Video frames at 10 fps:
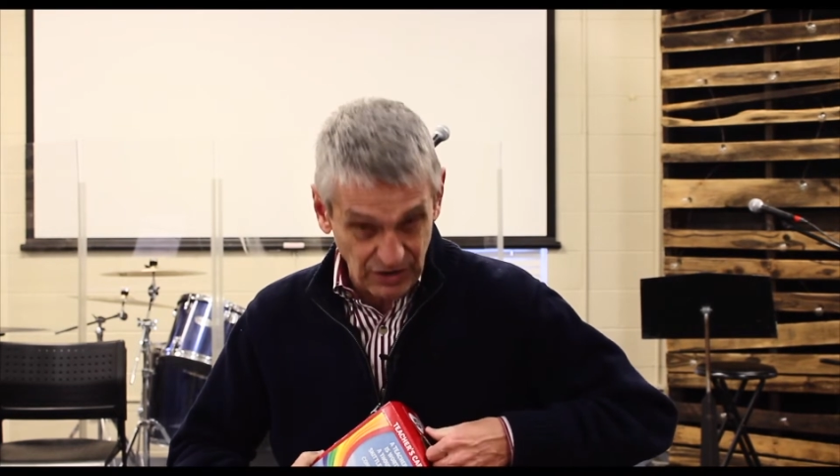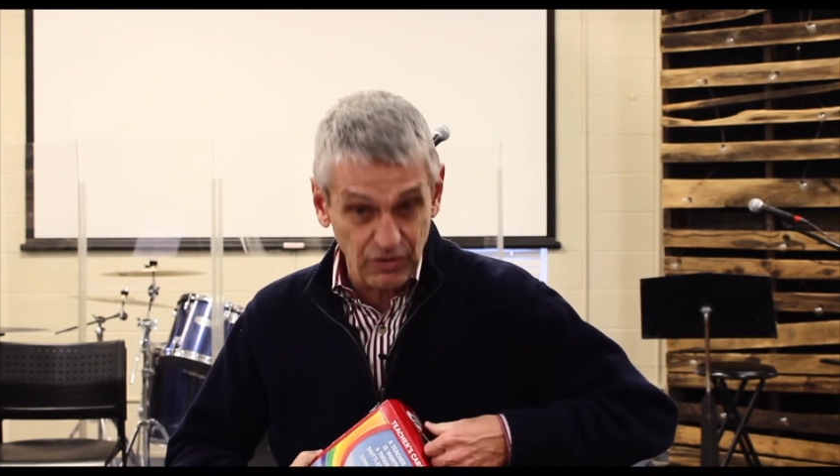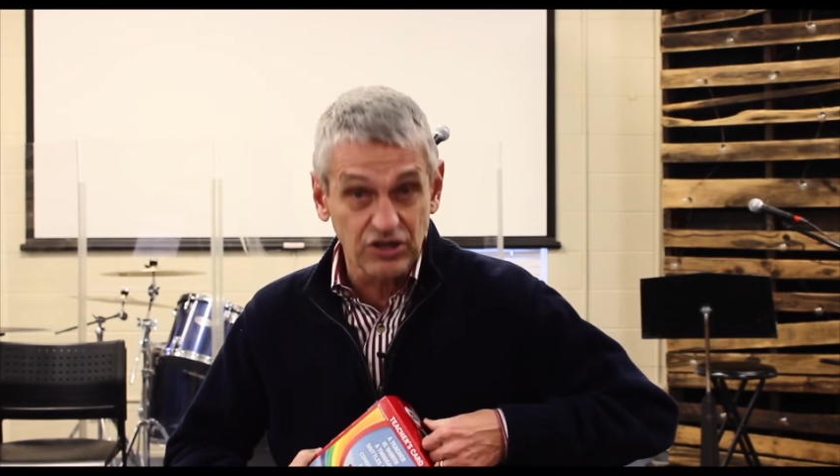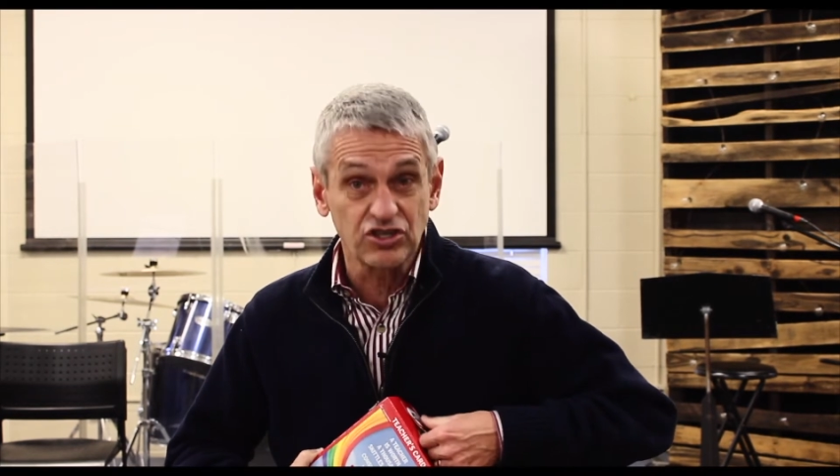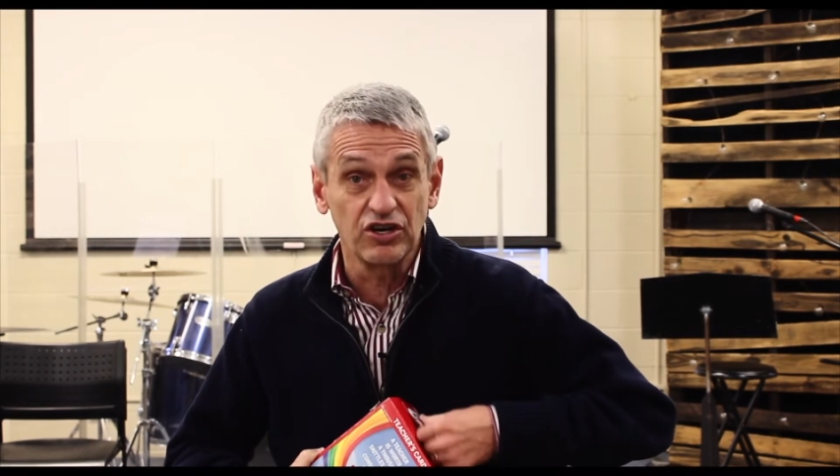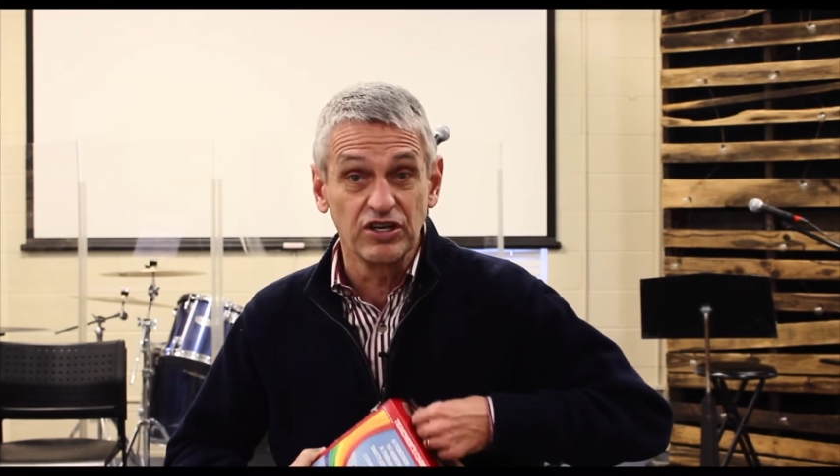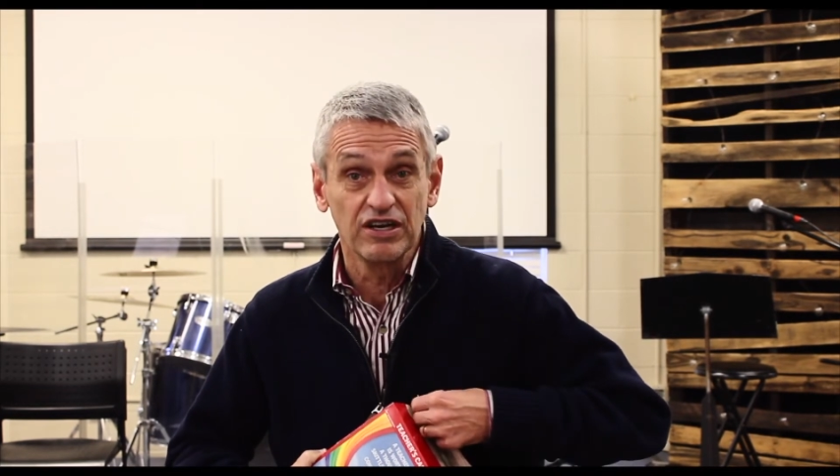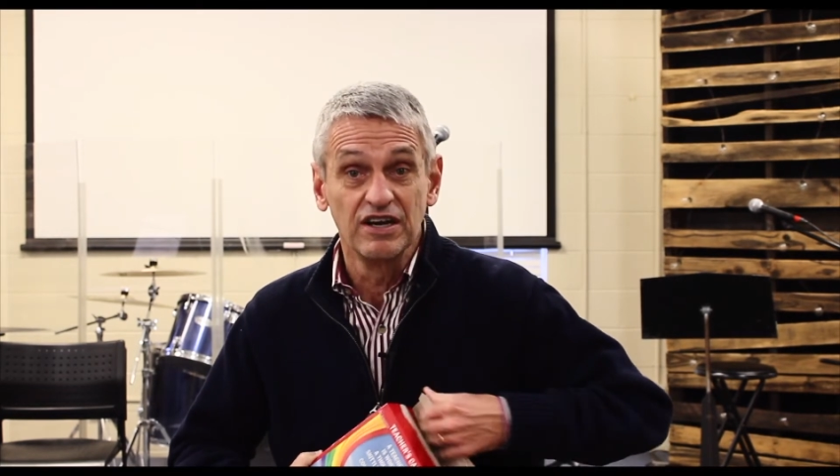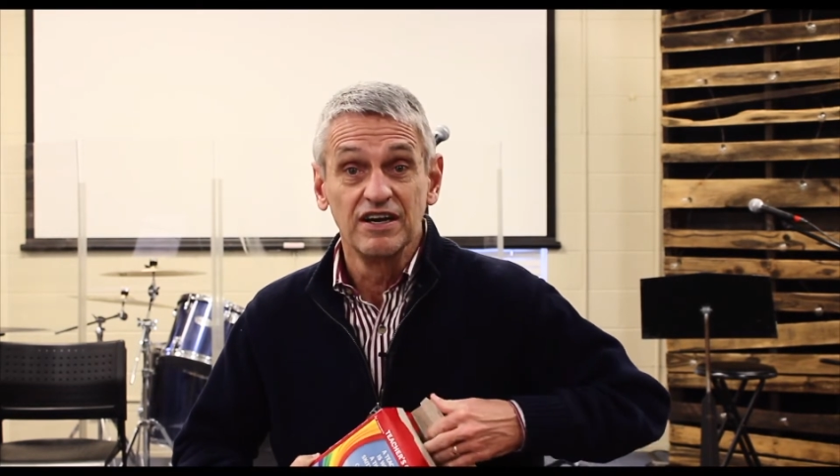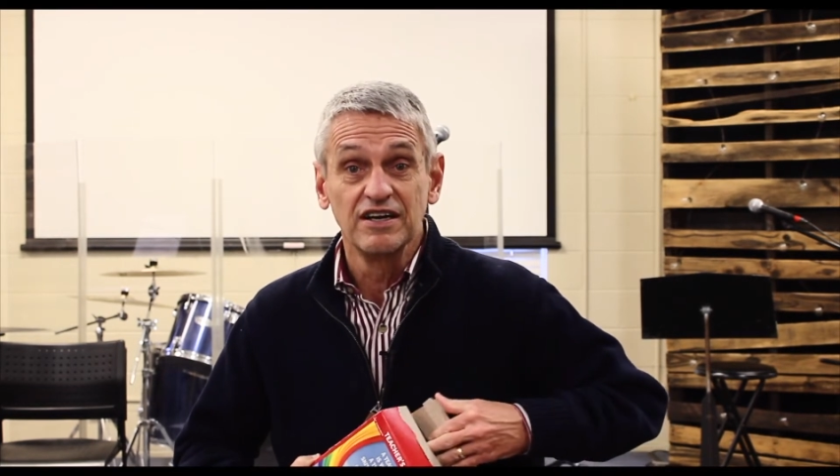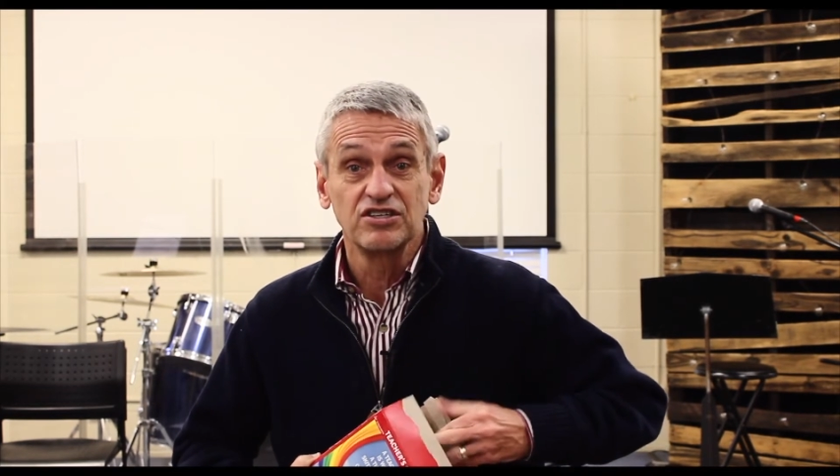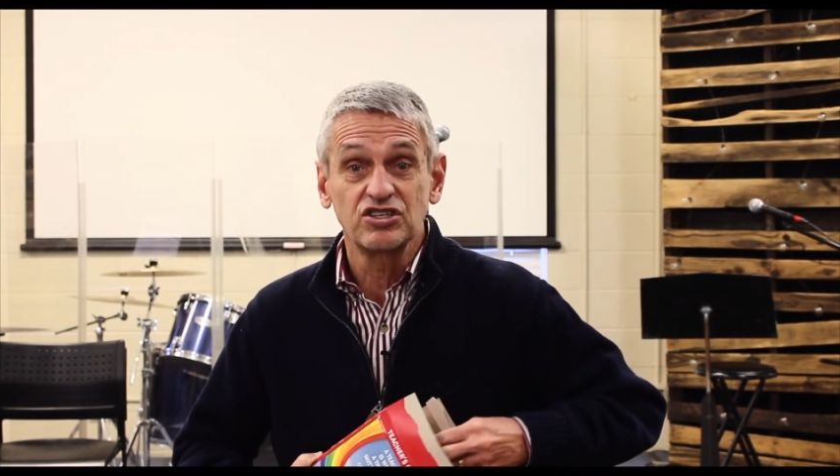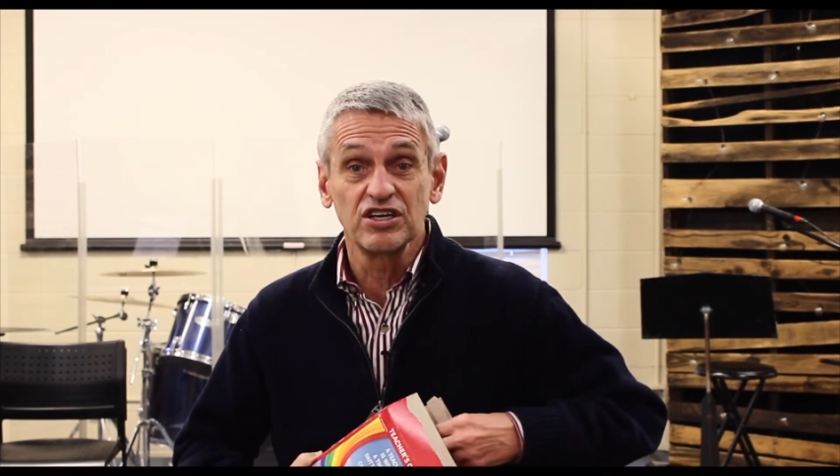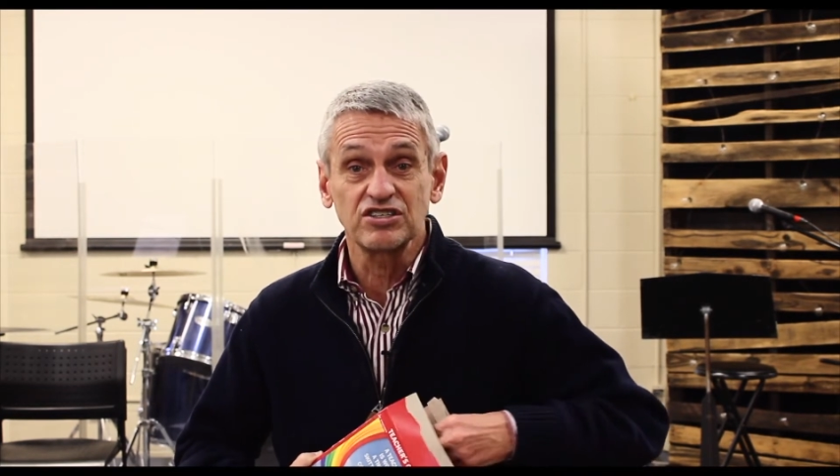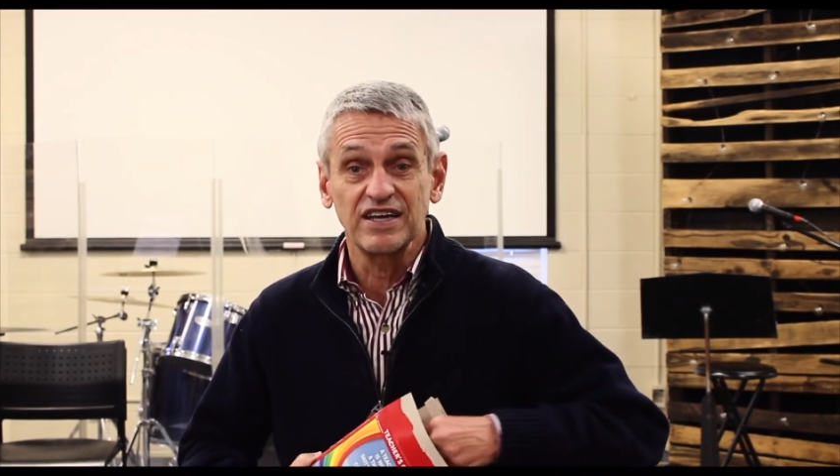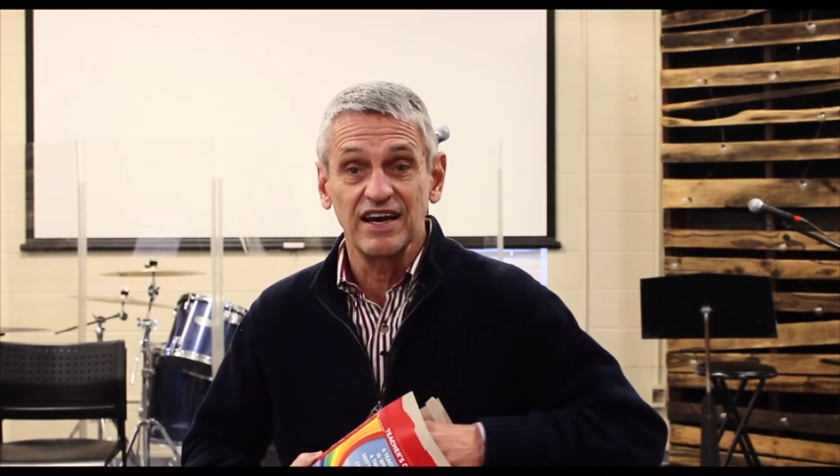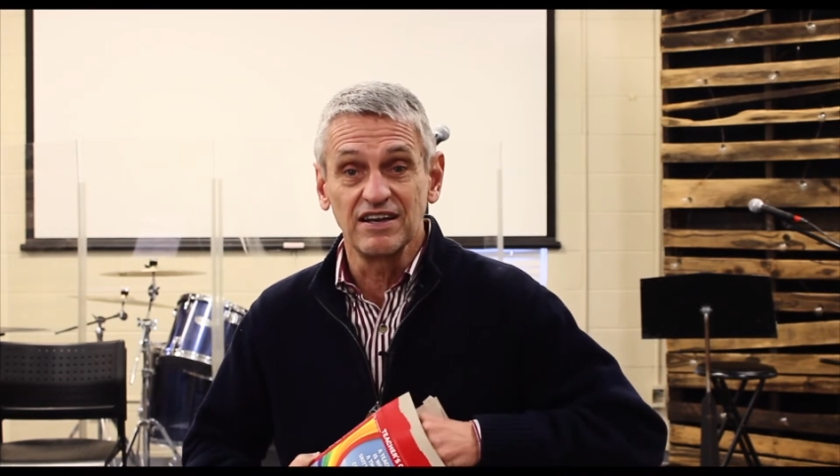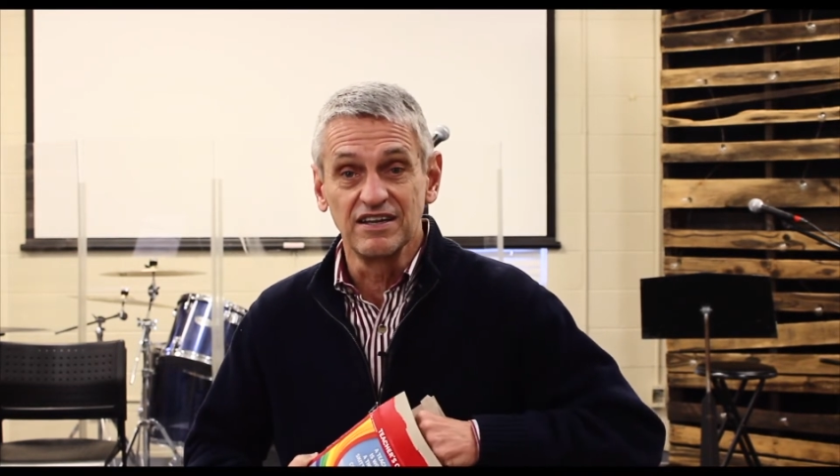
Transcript: I want to show you just how